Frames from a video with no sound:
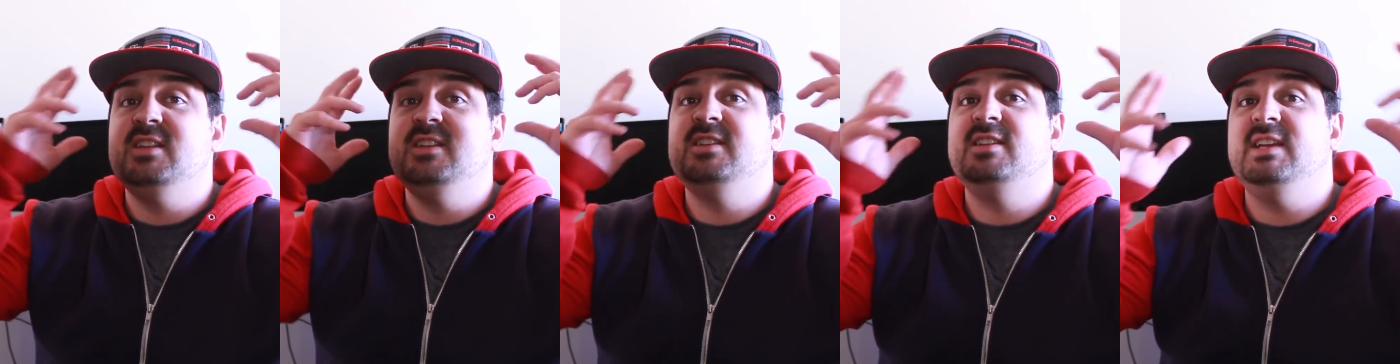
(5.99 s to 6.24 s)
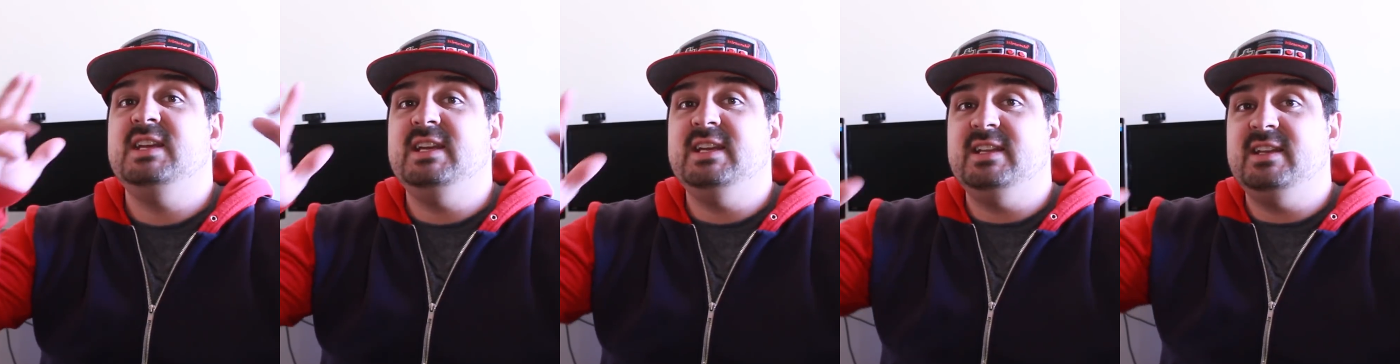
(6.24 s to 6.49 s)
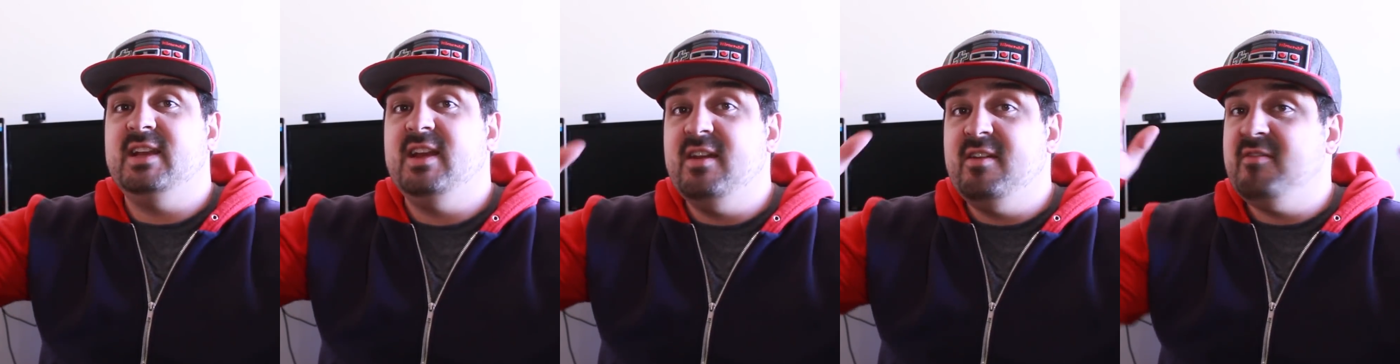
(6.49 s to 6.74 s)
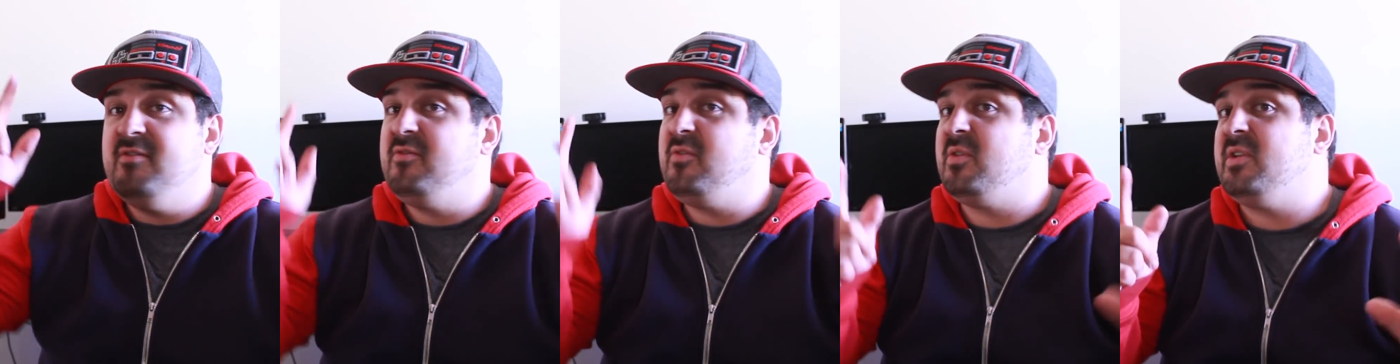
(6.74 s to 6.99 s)
did
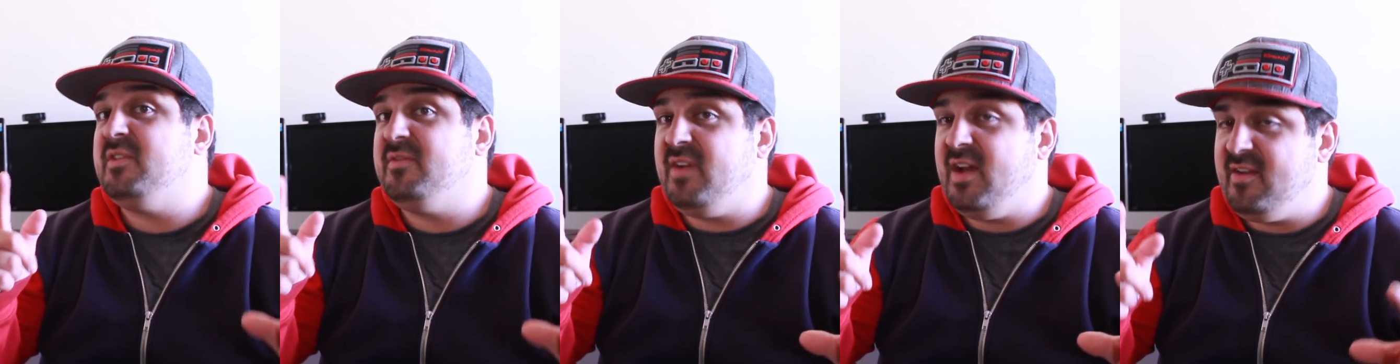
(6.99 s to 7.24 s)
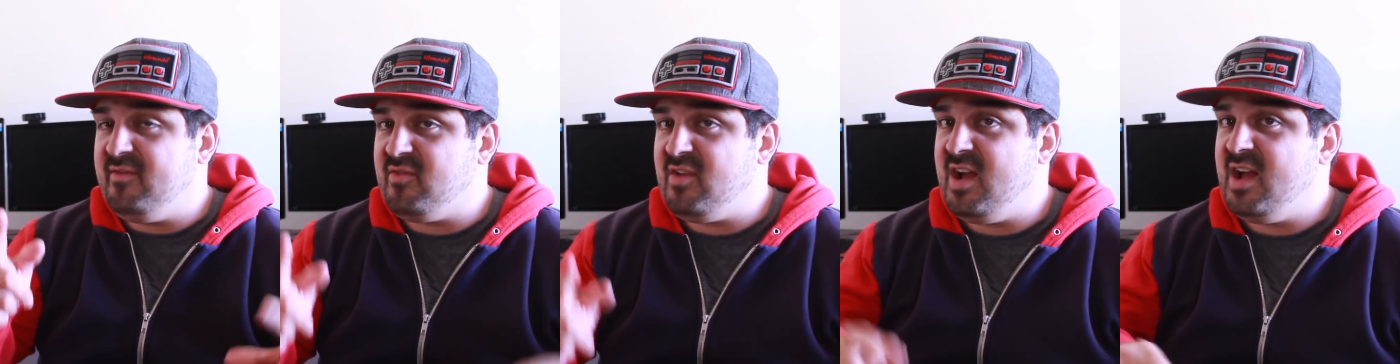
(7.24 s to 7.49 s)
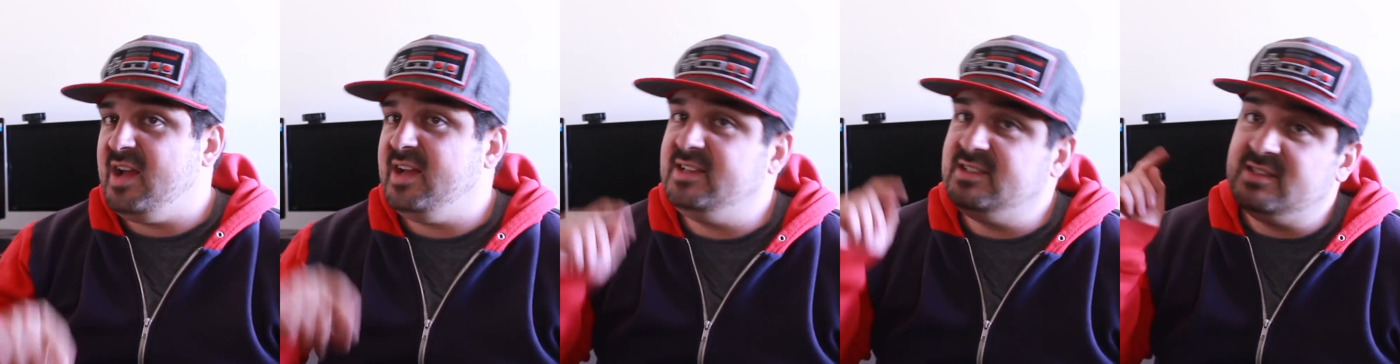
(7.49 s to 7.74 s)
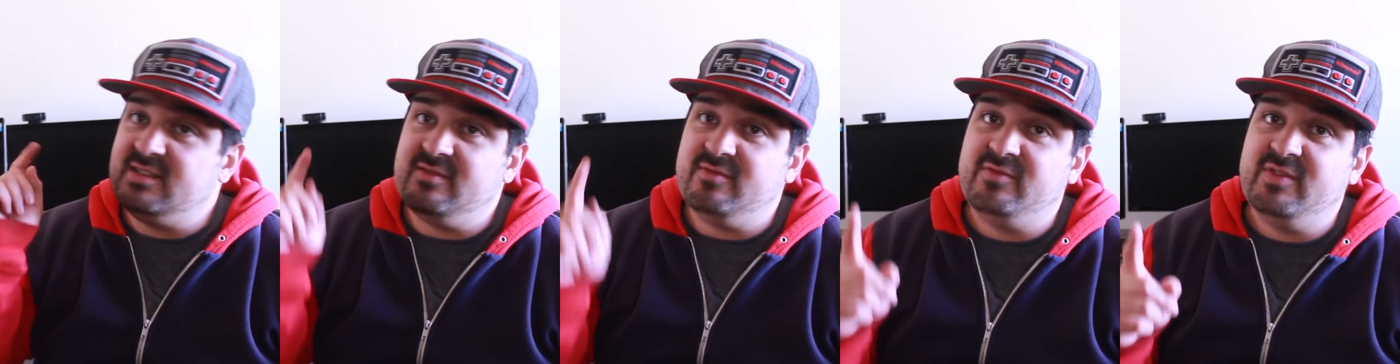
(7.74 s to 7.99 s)
45
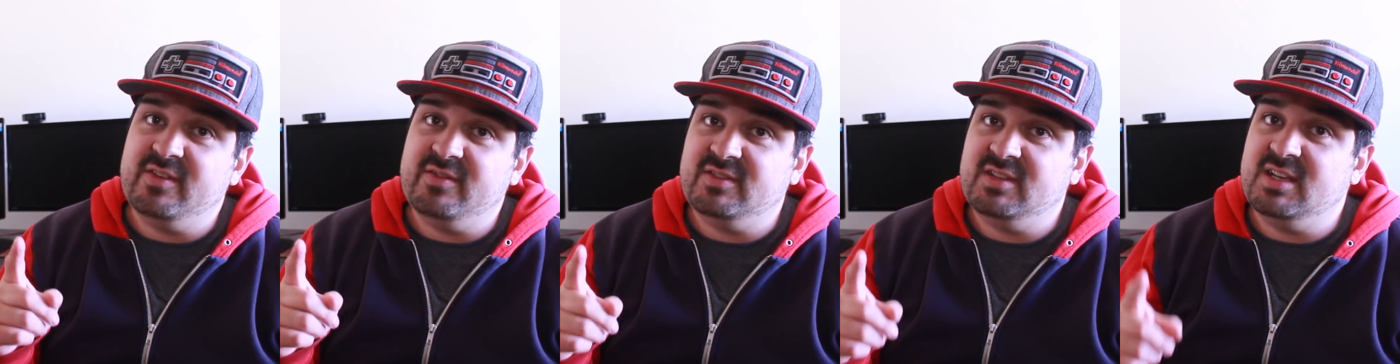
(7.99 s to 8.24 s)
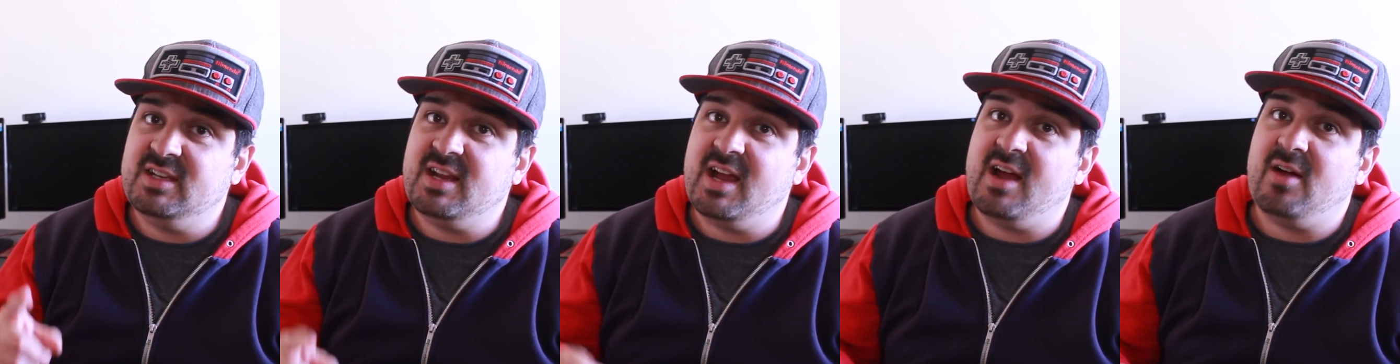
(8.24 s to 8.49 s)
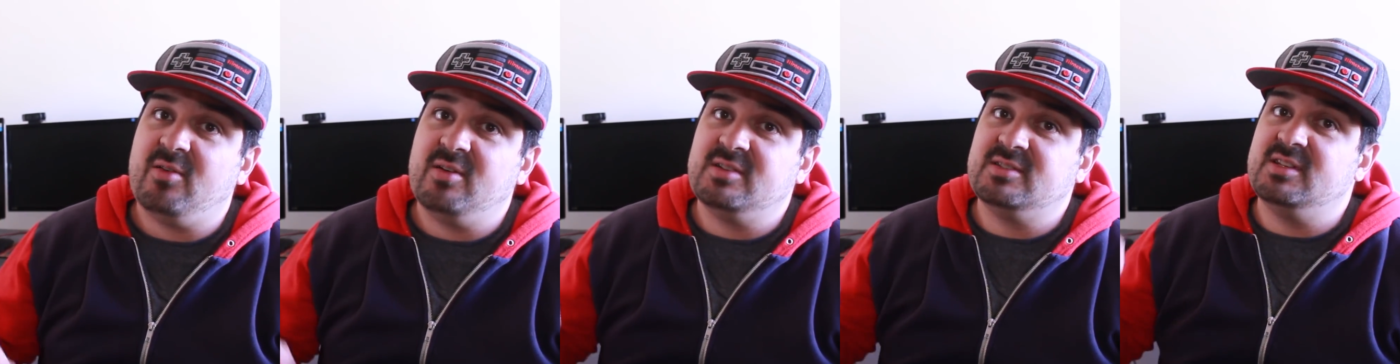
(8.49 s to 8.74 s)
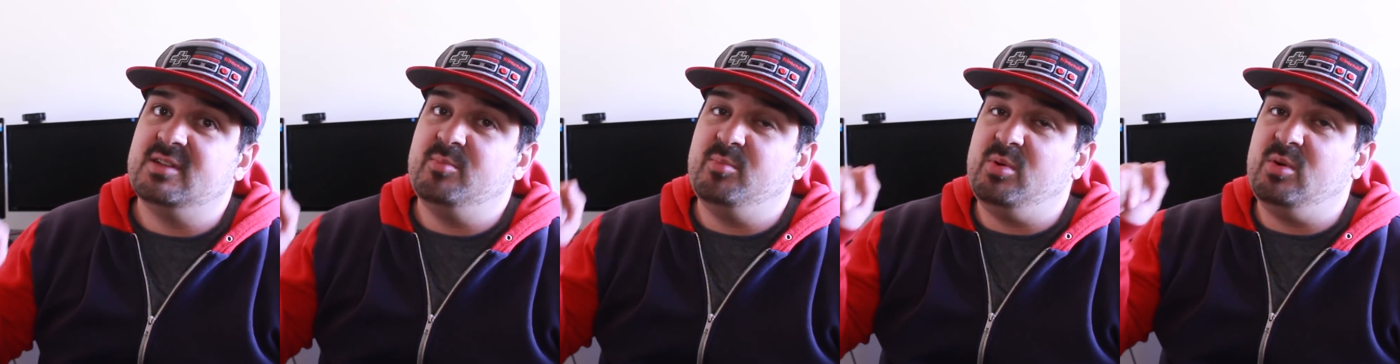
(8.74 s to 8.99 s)
rides in 15
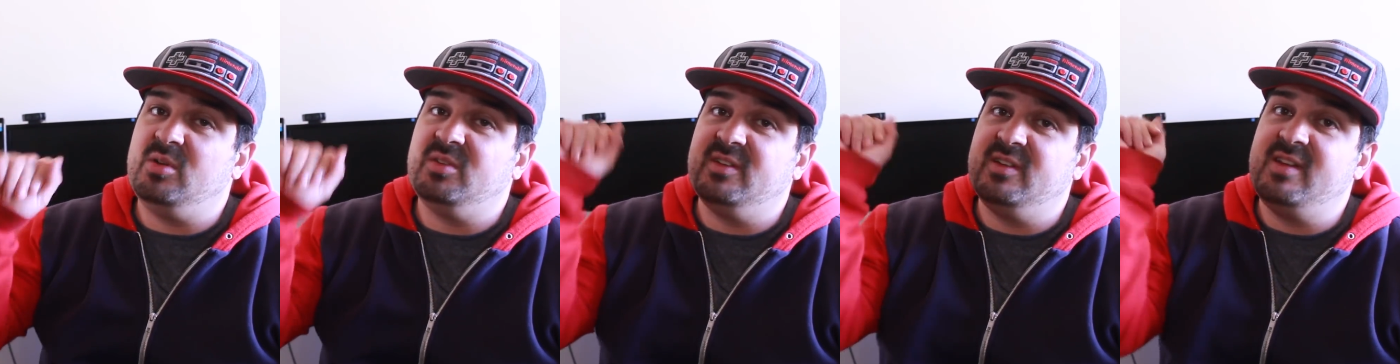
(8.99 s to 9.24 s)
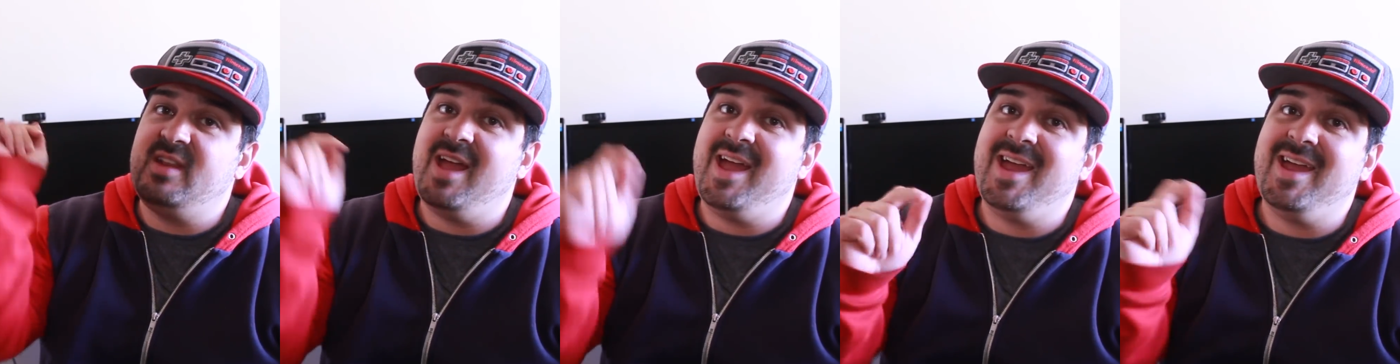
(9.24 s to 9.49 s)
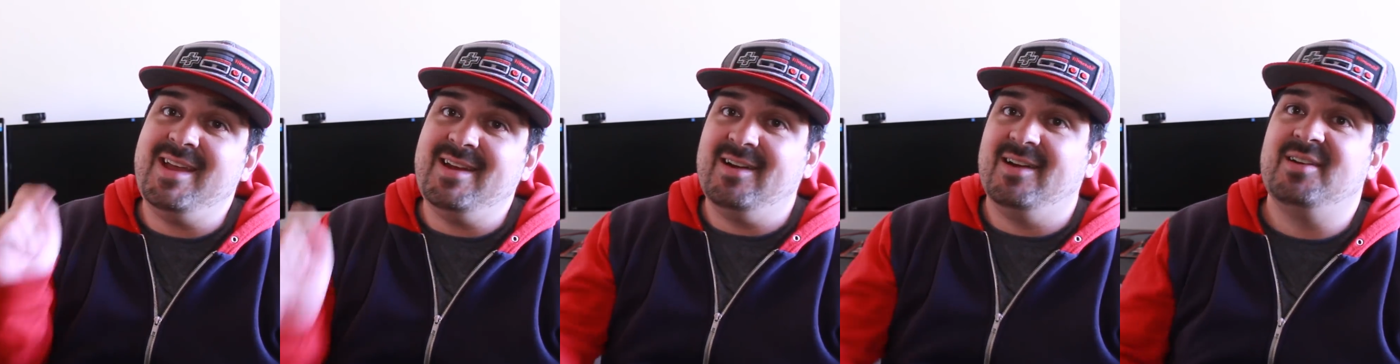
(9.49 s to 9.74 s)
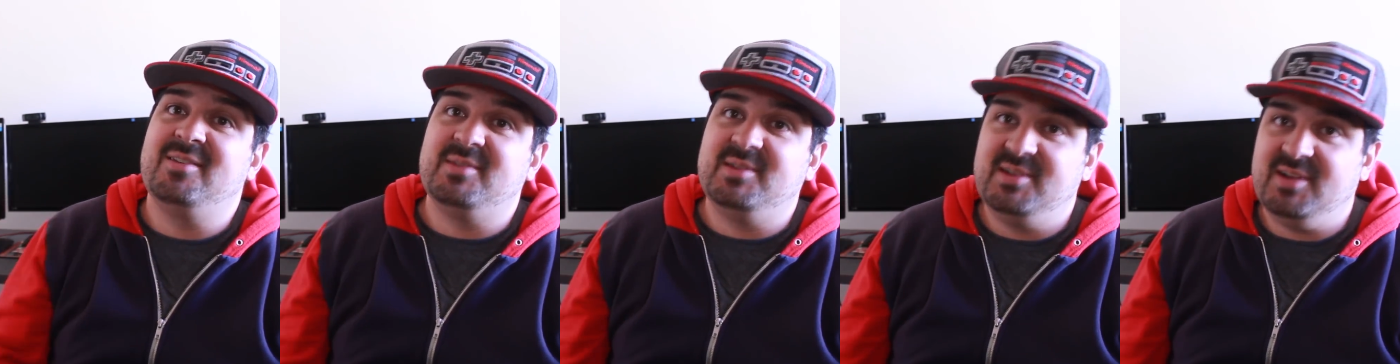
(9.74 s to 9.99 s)
hours and pulled in
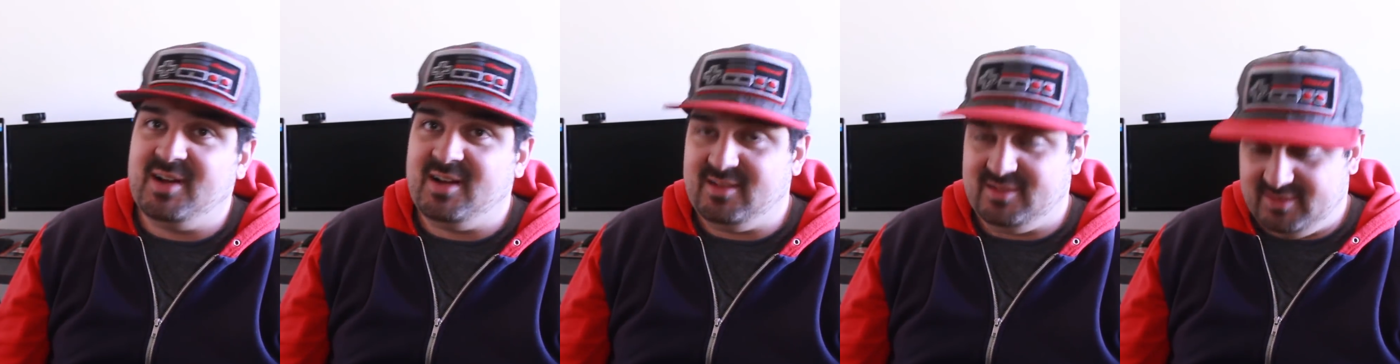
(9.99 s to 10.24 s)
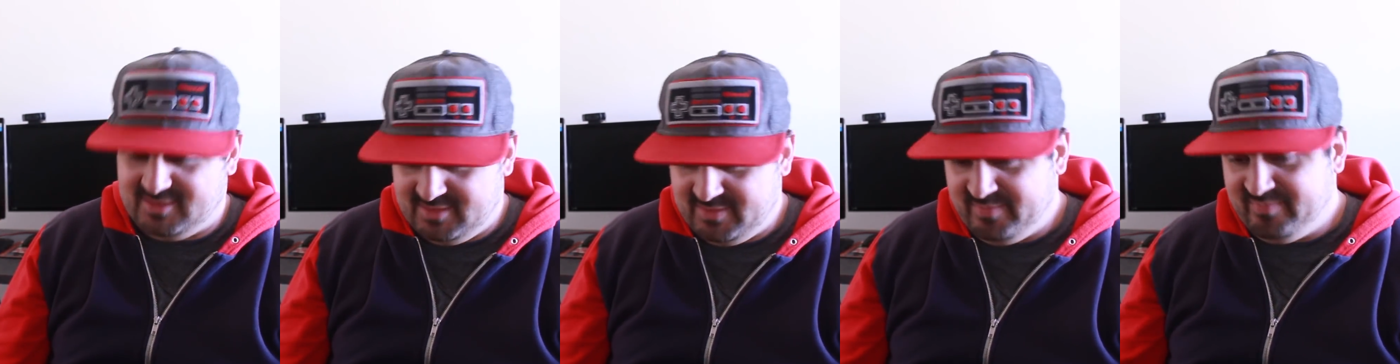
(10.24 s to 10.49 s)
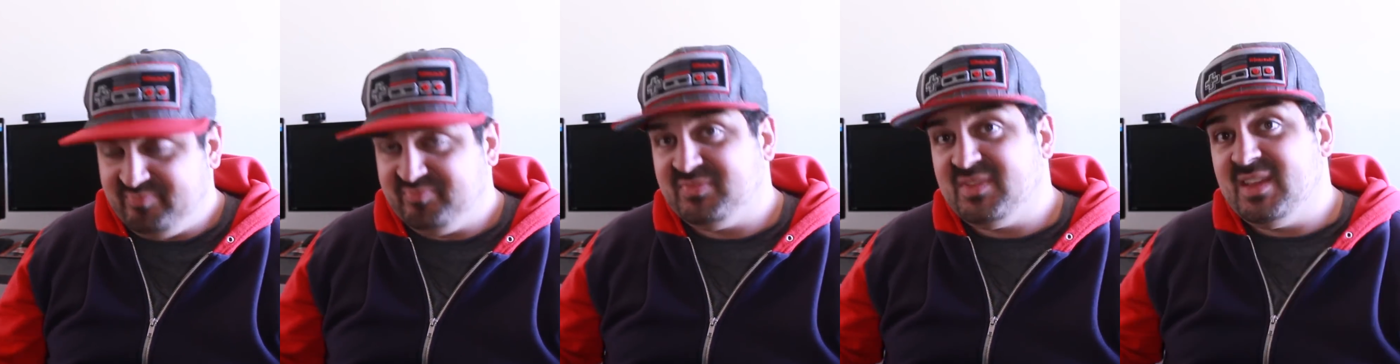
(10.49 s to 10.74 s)
$800.